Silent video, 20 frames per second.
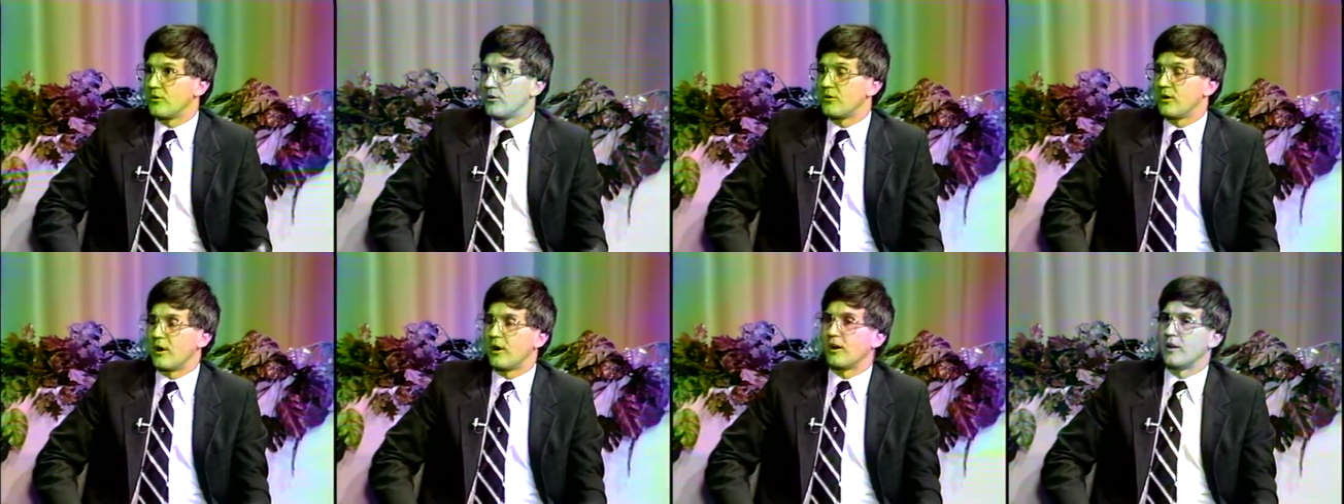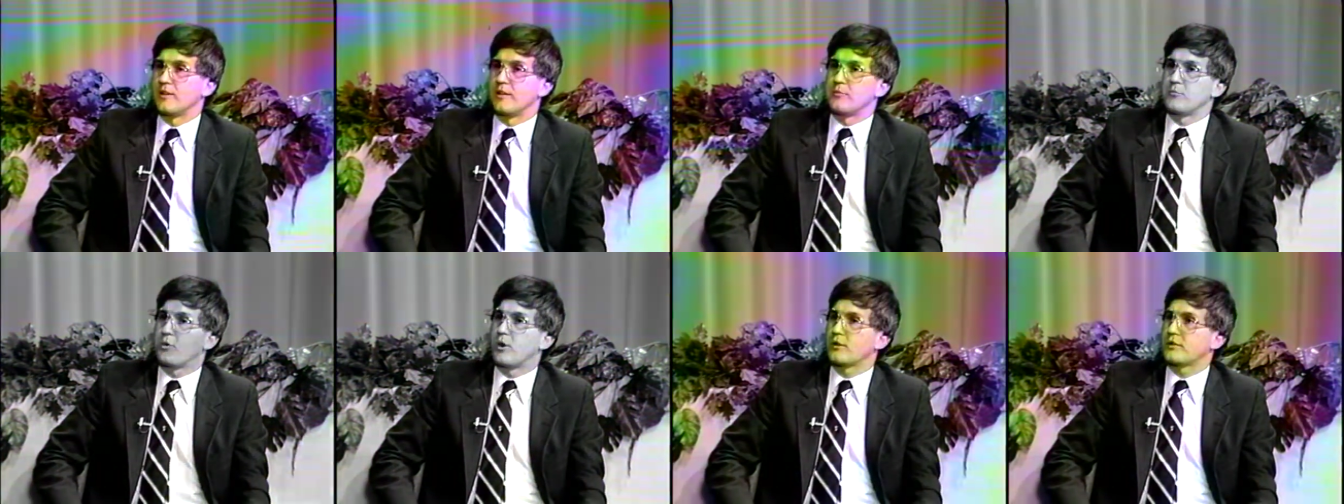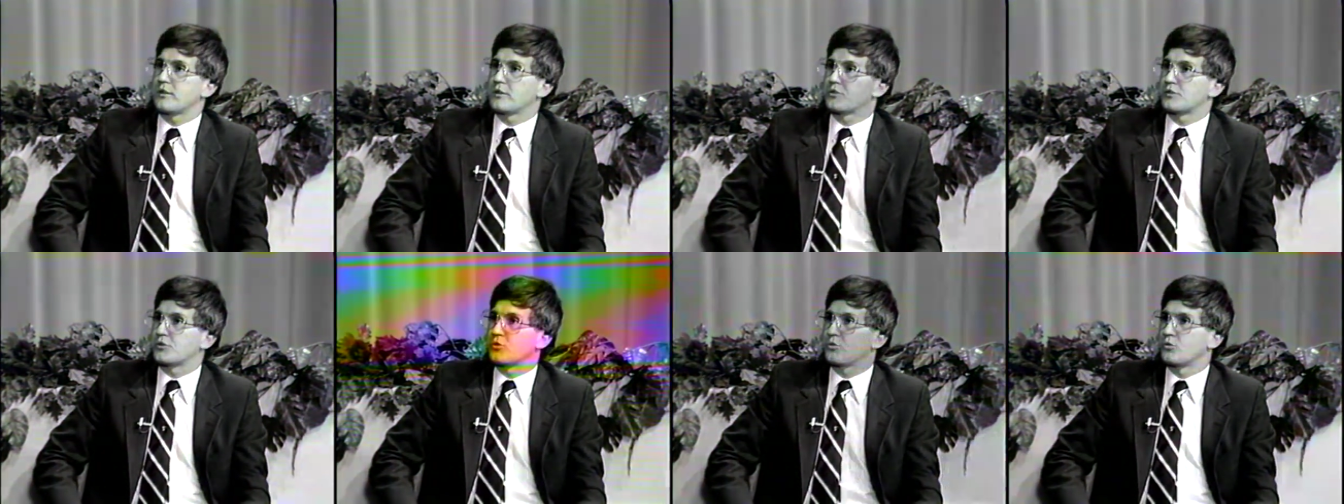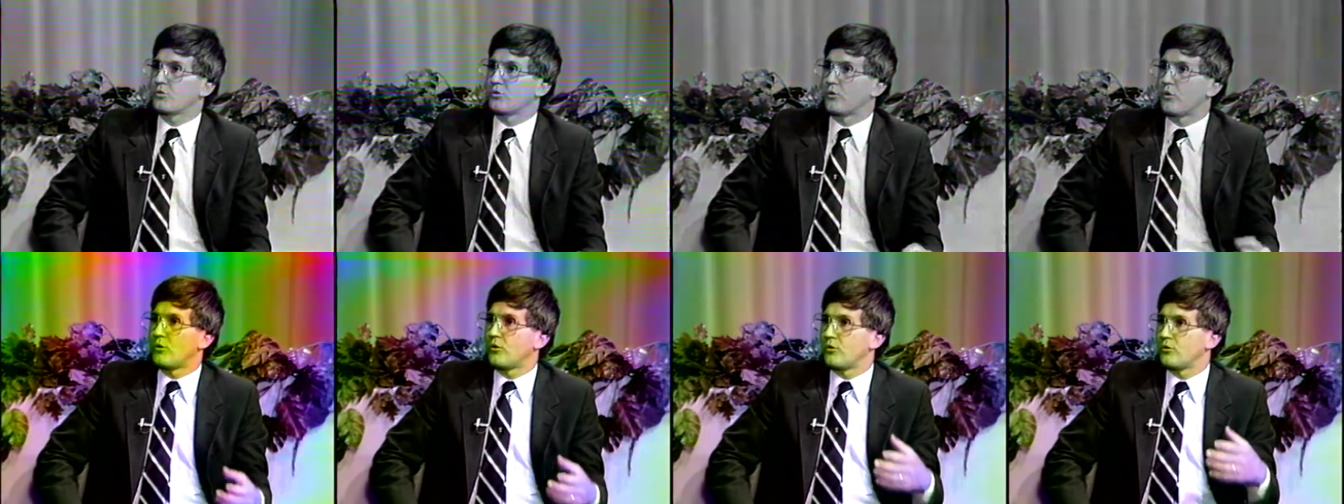Uh, they bought that as a tool
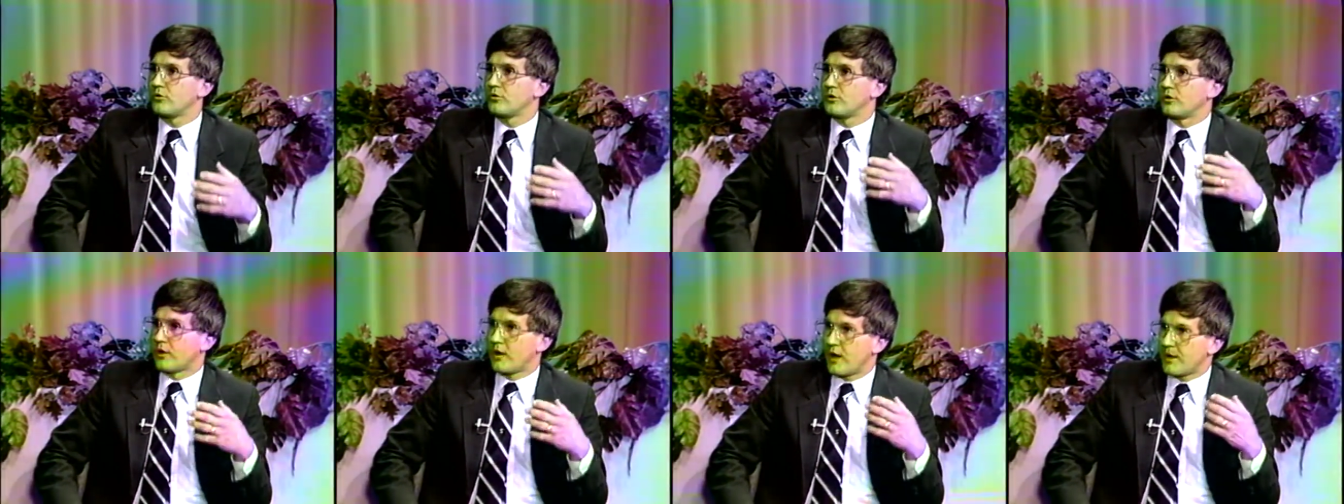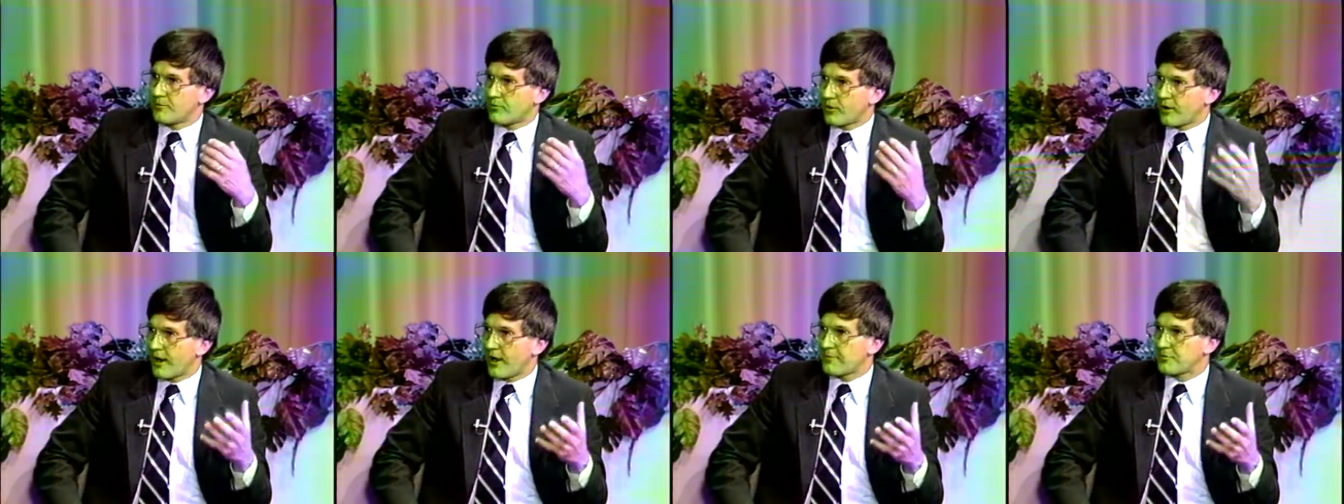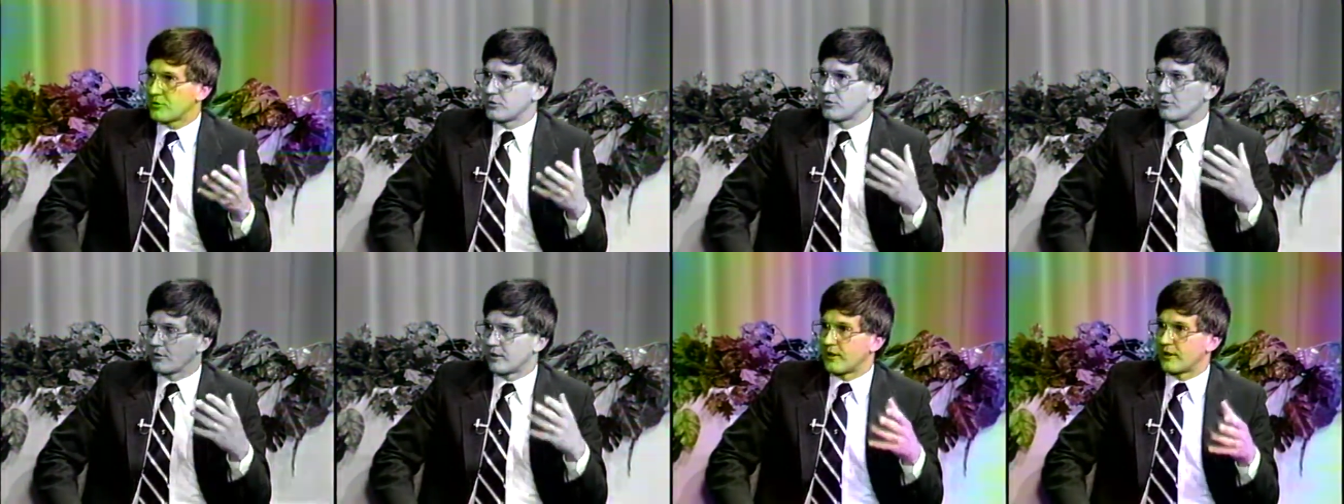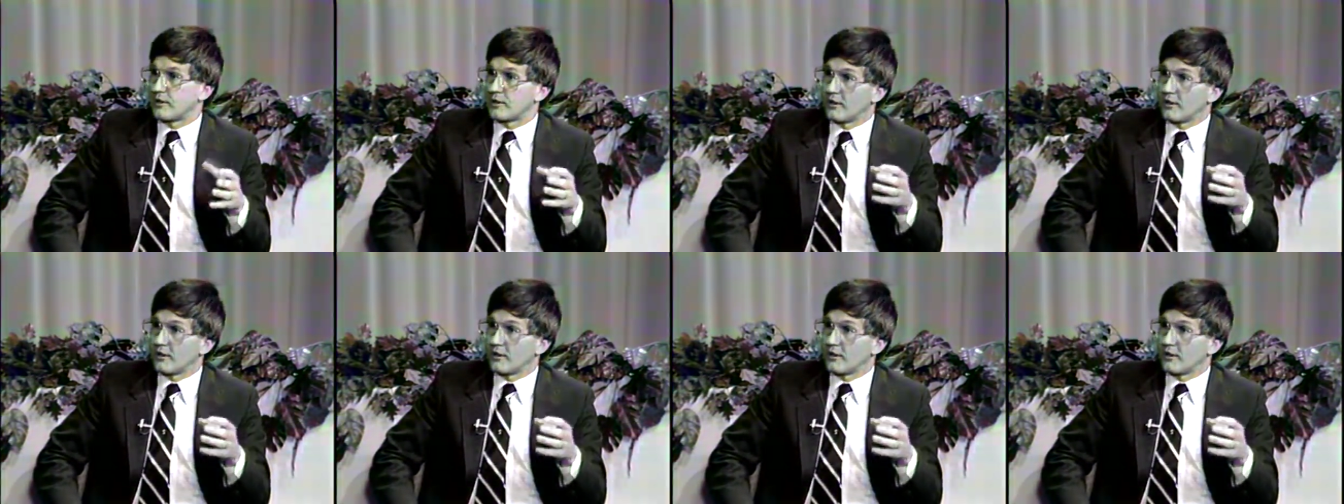to hold the line, perhaps until they can